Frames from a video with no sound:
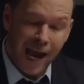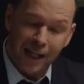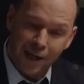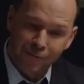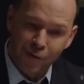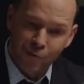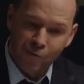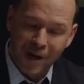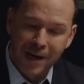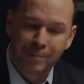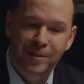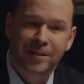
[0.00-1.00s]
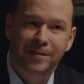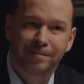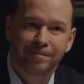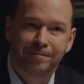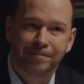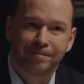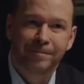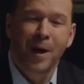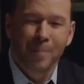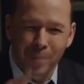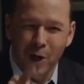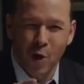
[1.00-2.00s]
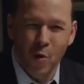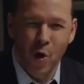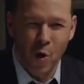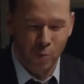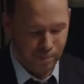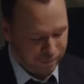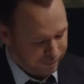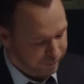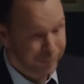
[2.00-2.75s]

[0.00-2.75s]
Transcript: I love you, Gramps, but go home,